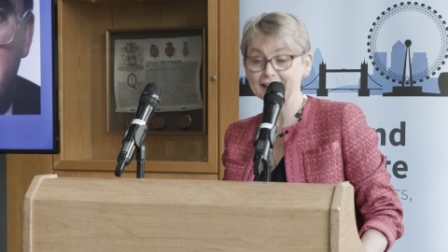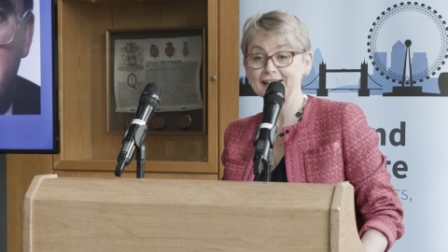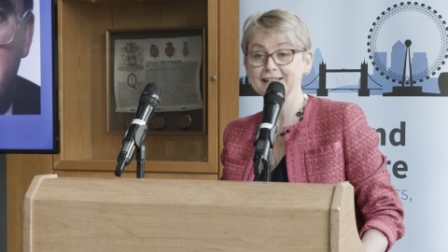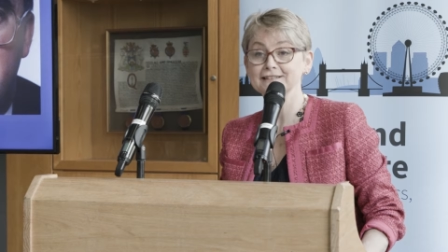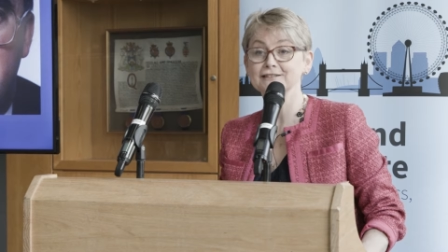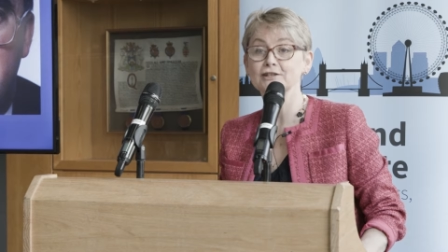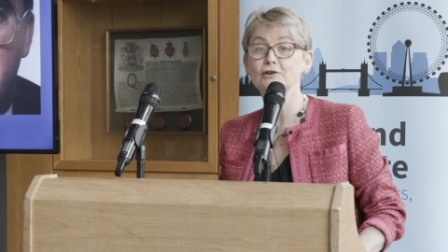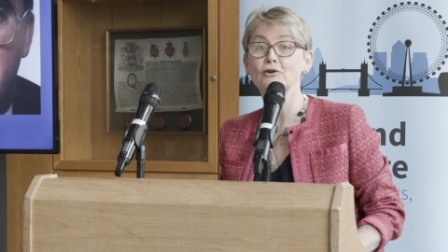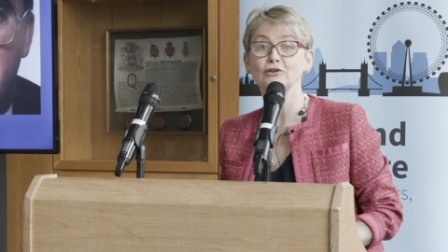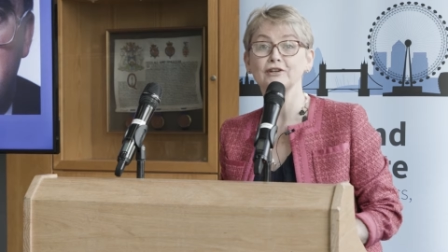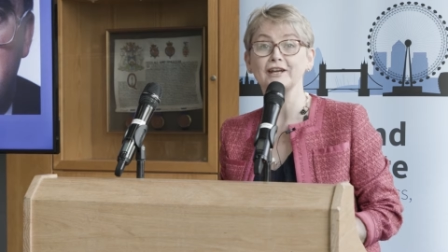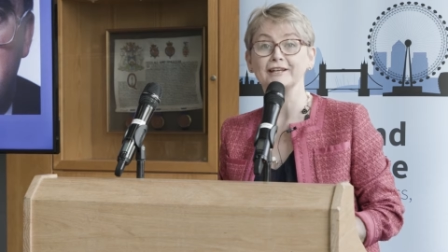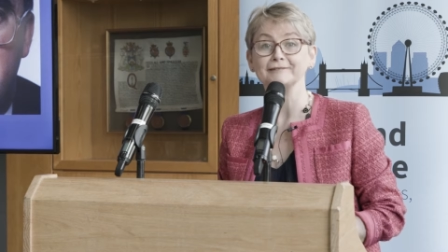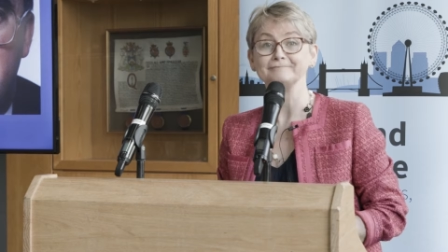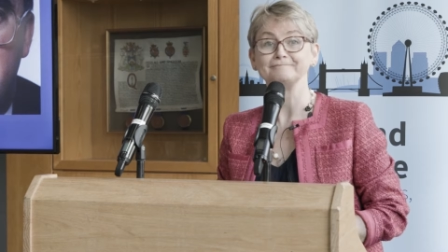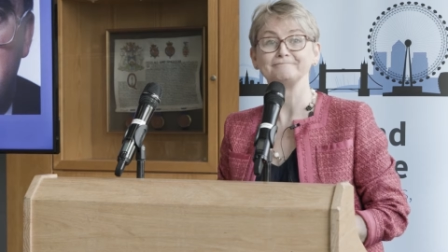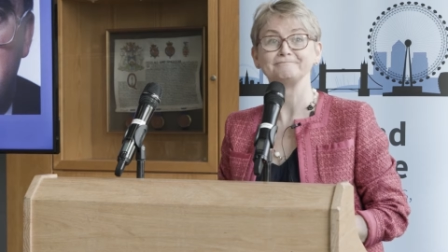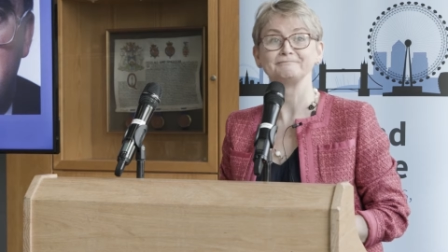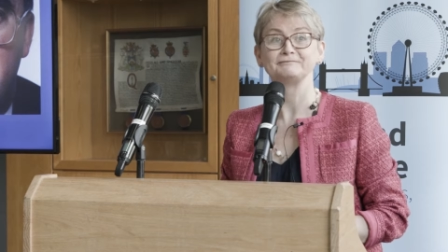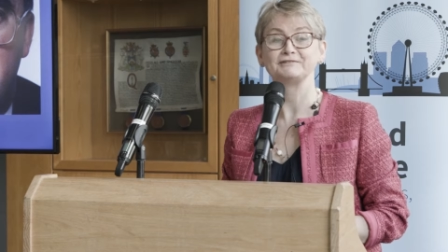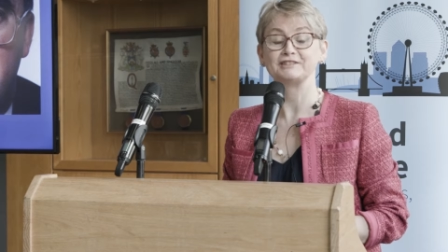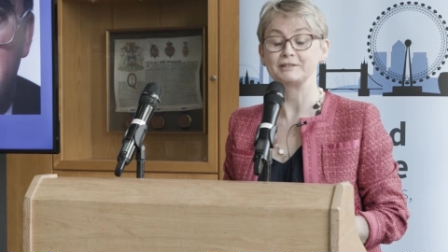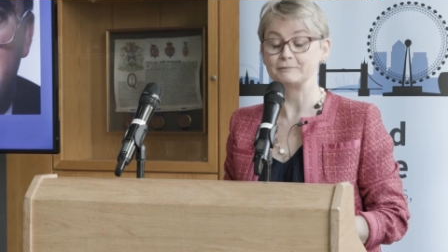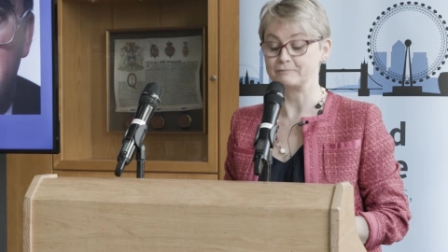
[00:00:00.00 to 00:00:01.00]
It is an honour
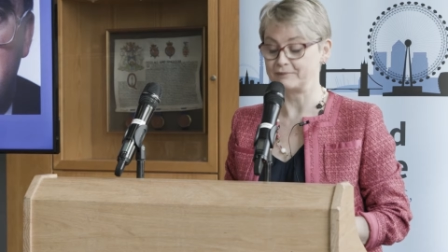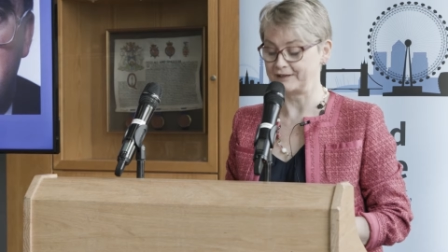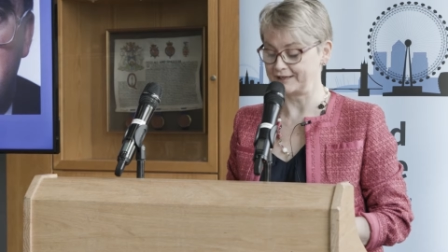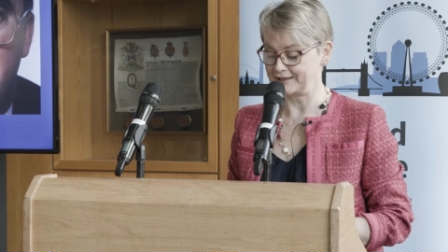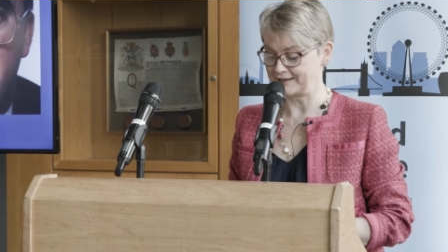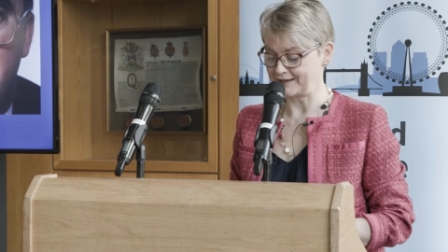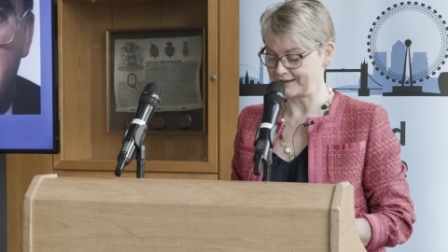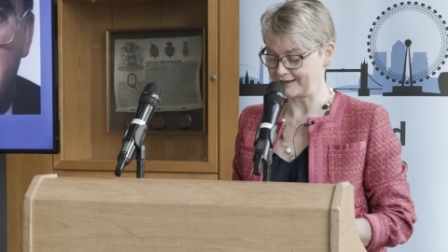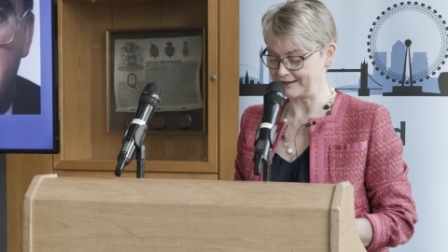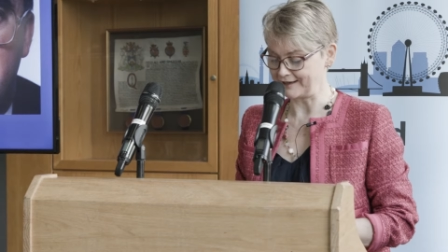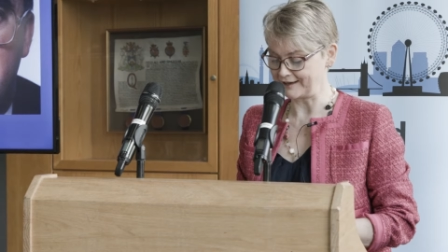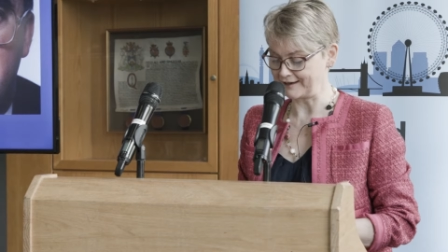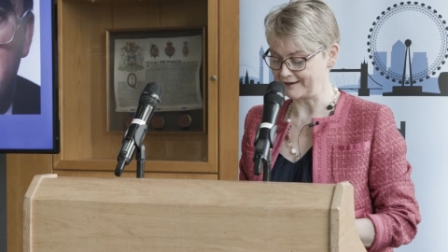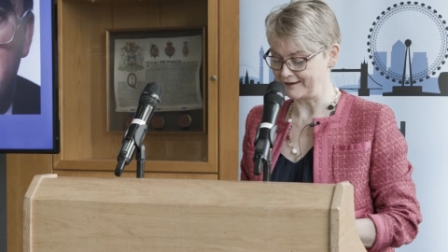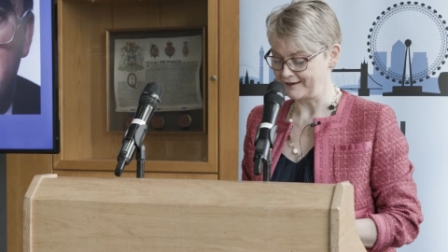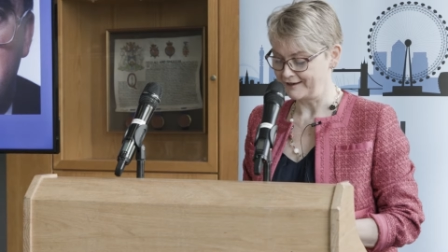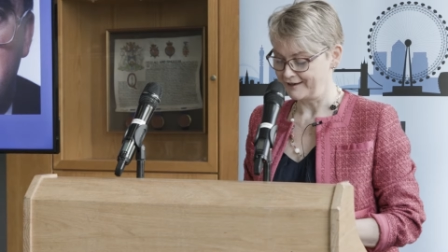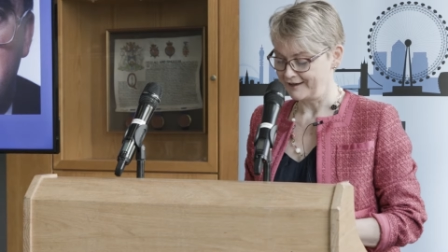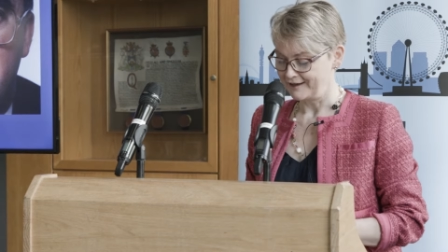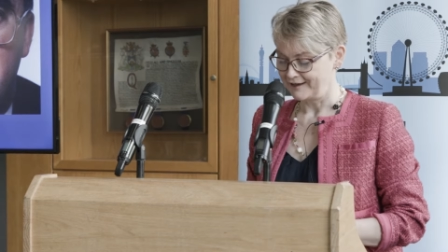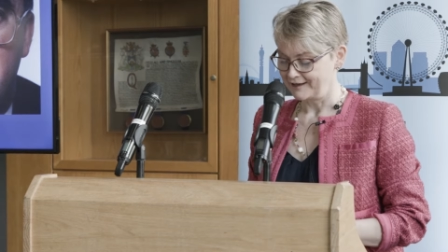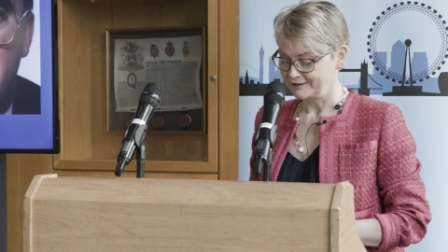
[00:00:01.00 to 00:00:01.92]
to be here